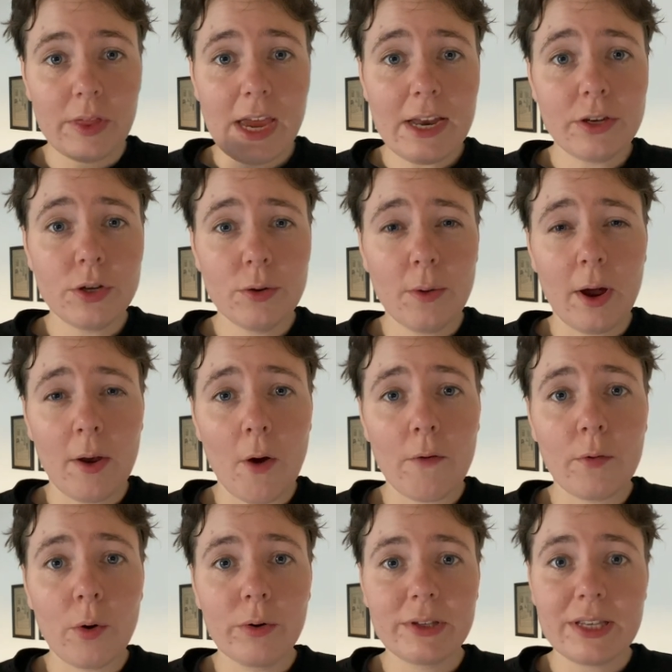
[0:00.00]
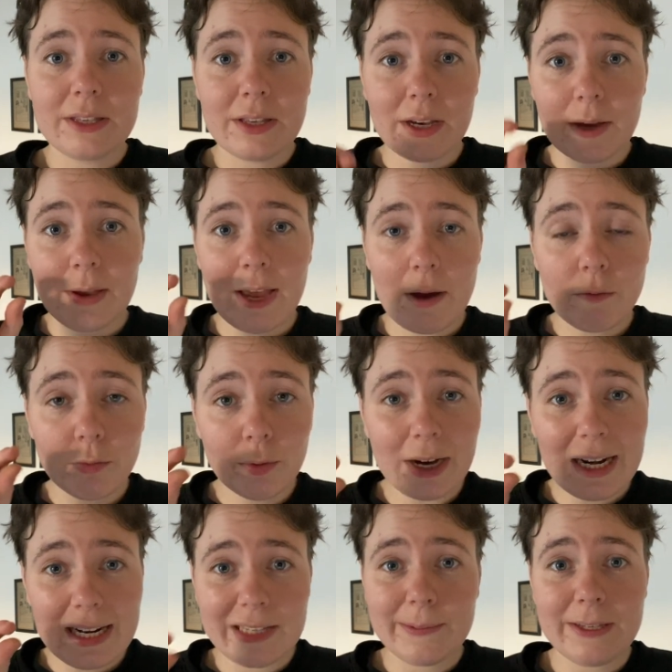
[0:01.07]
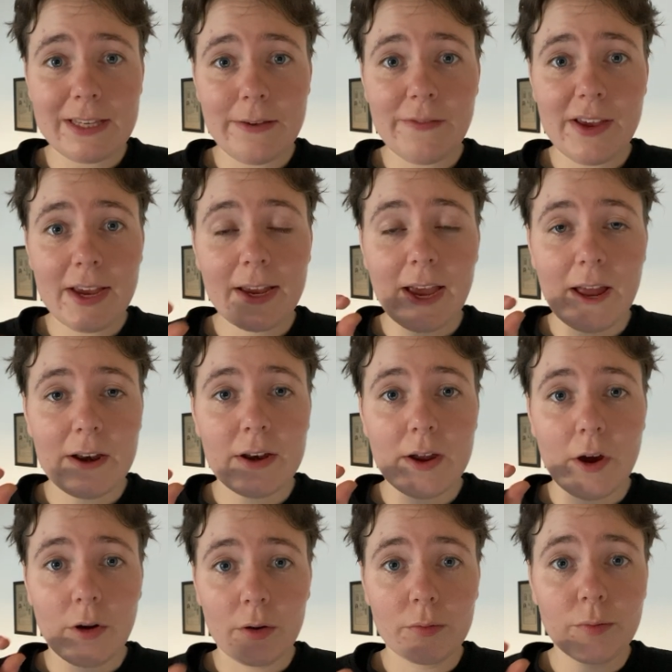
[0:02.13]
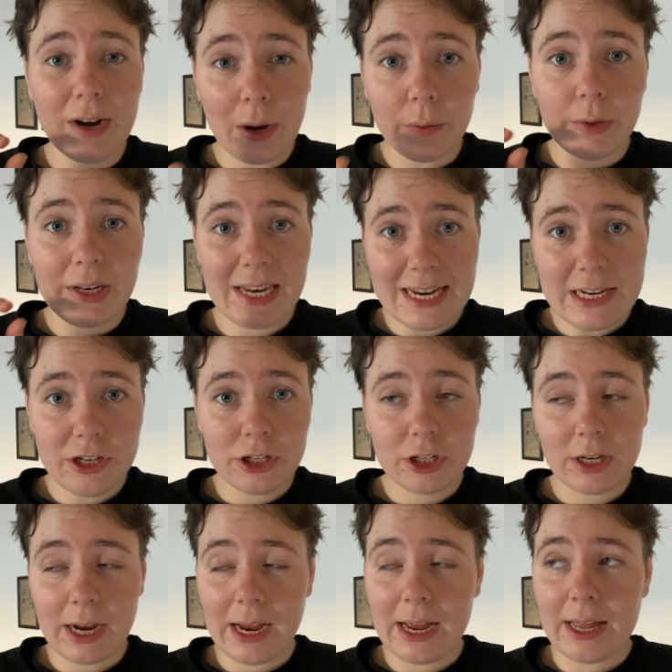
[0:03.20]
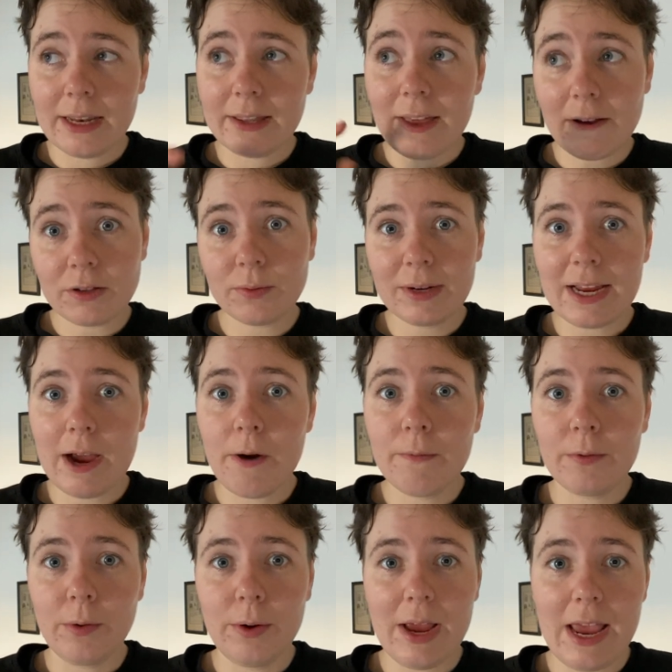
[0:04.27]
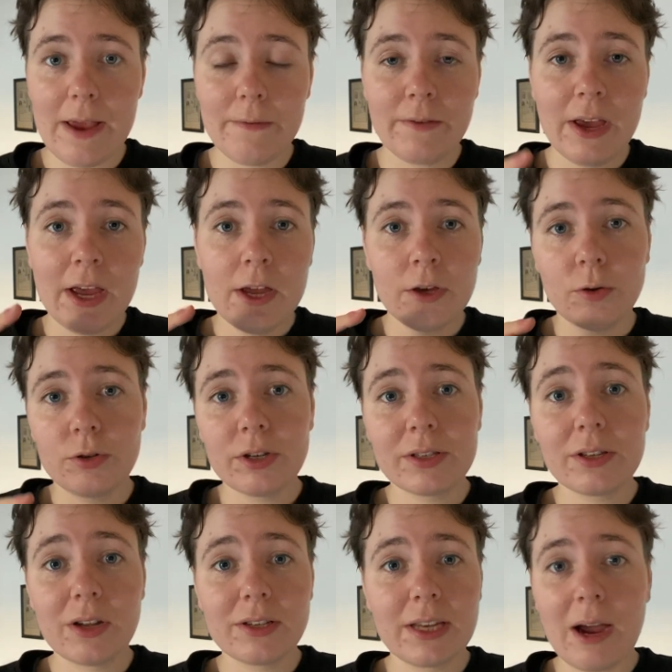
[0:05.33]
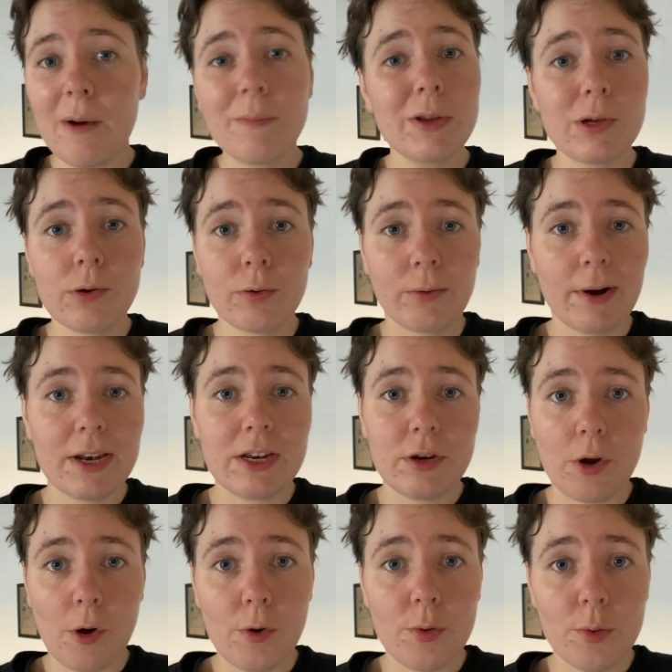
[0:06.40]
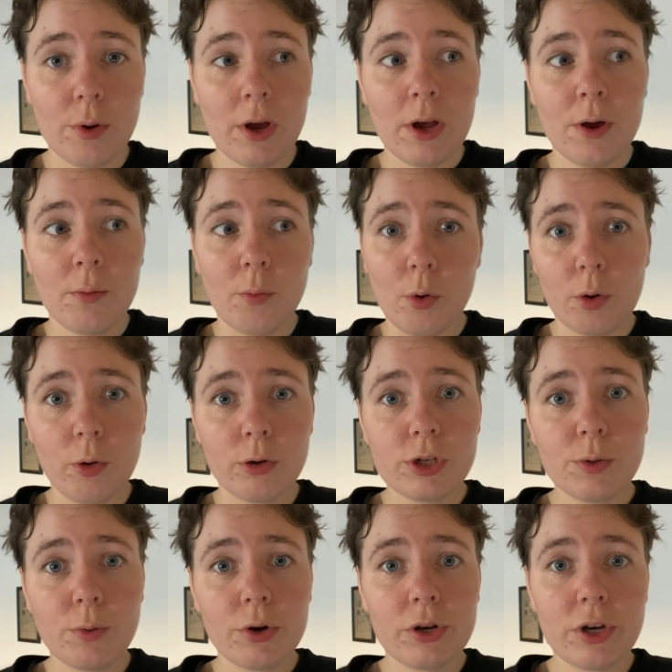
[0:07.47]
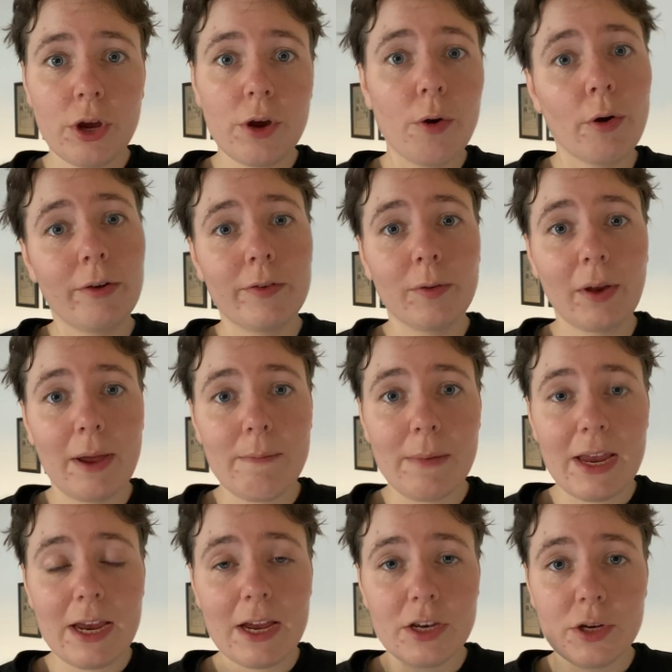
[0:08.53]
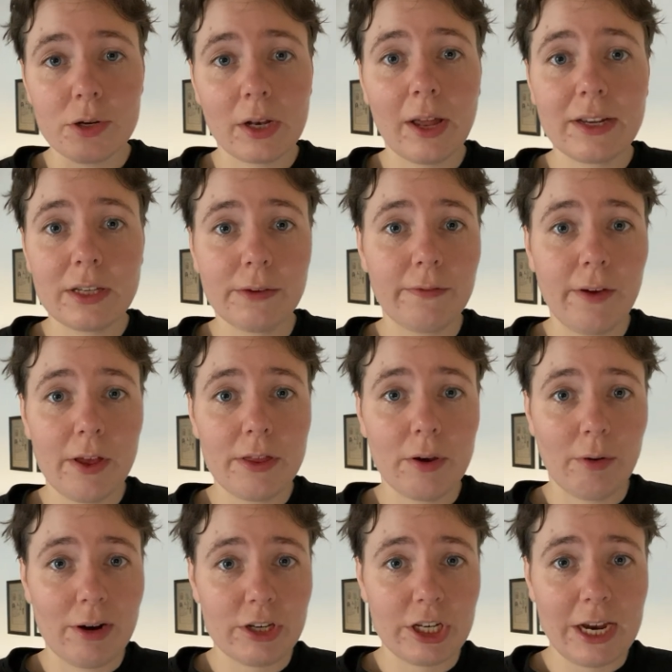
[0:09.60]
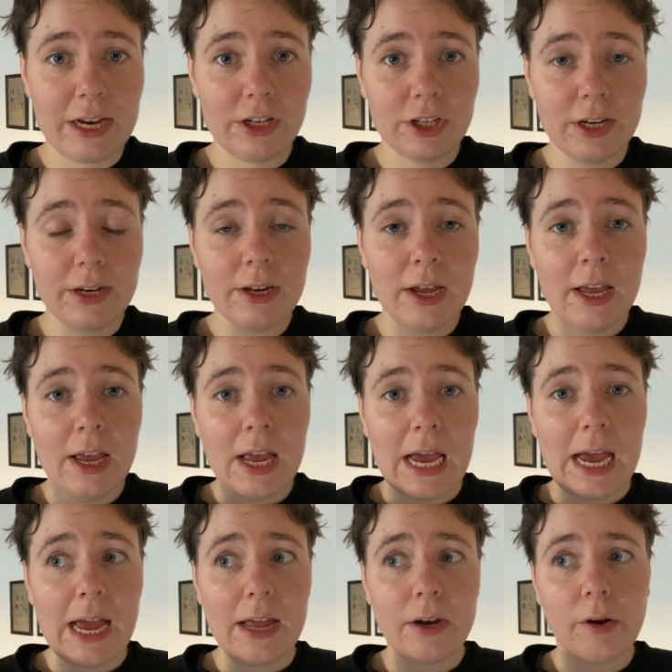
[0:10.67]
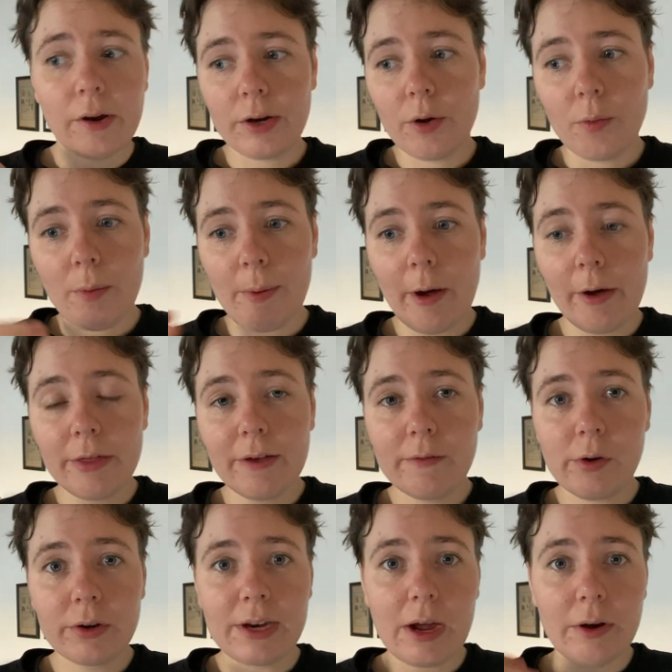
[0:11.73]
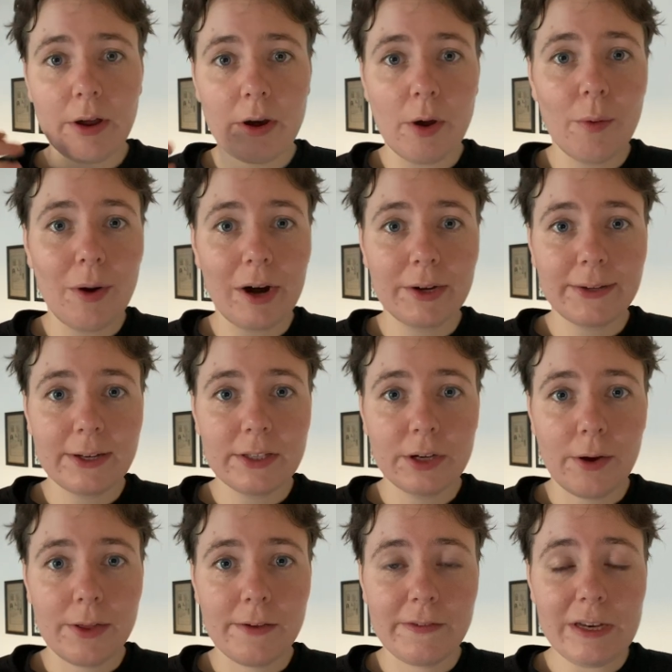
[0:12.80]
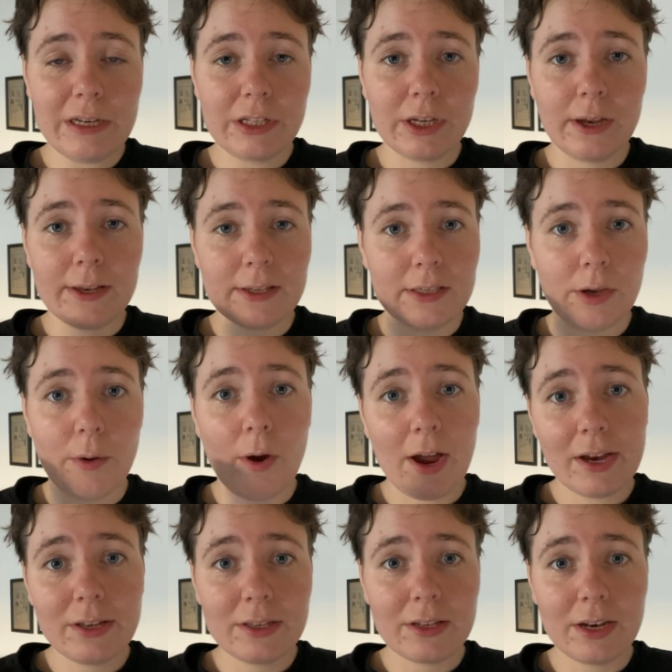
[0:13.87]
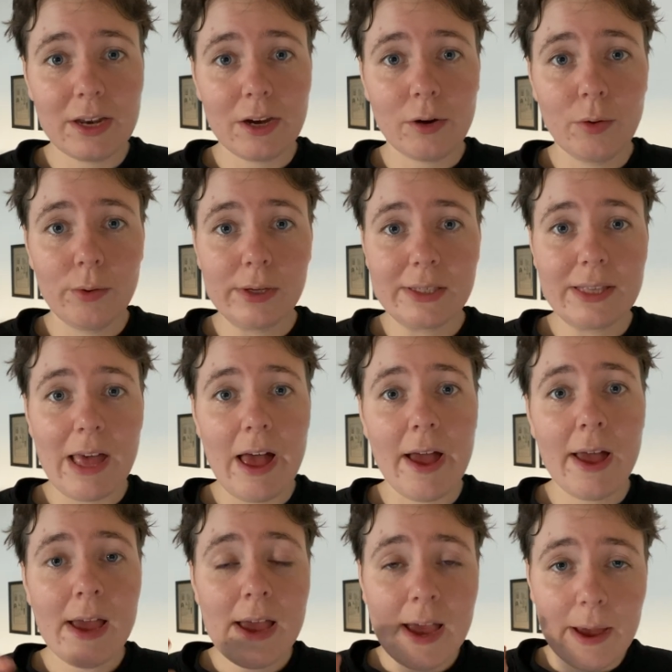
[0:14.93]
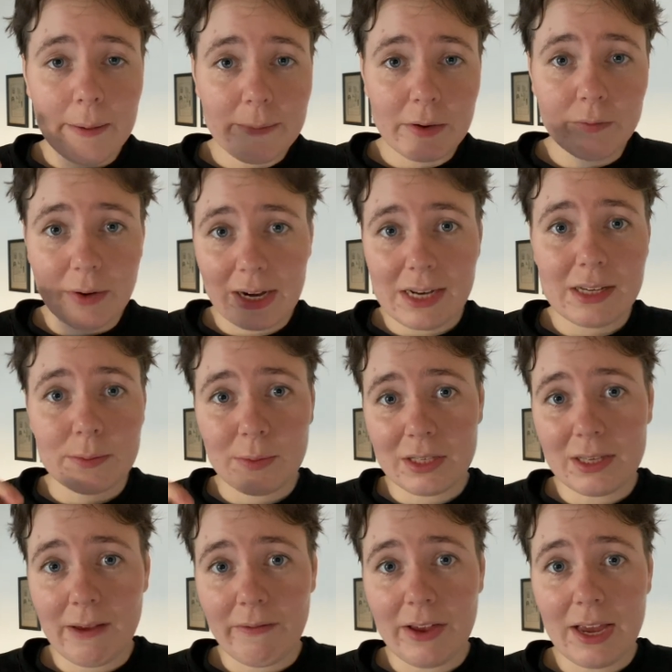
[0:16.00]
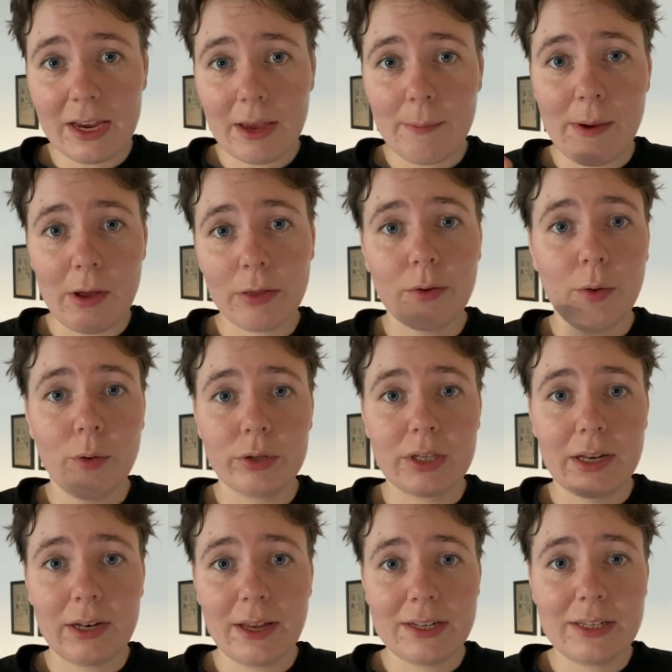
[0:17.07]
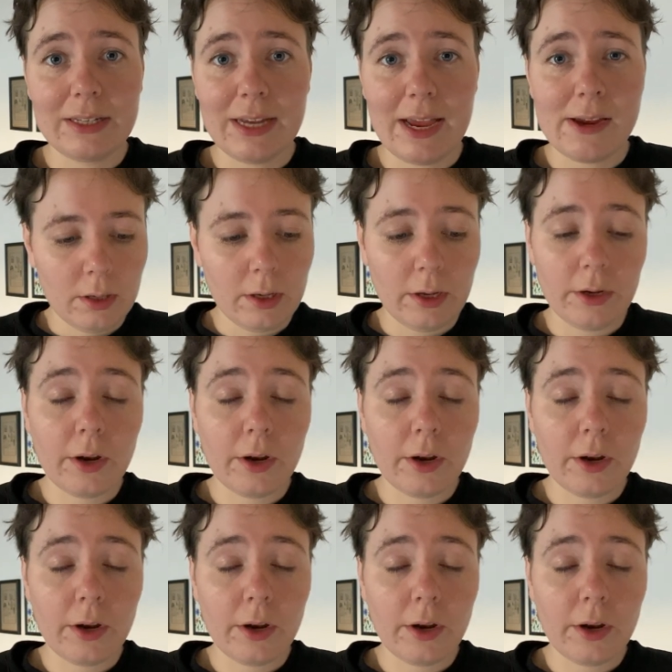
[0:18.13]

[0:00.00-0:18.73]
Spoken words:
They do a lot of courses that can get really specific and are a real niche, and that's really helpful if you're just starting out but you already know what course you want to do, or if you're like me and you'd like to further your education and I know what path I've gone down, I know where I'd like to go in the future, so I could study a course there and be really specific about the course I'd like to take.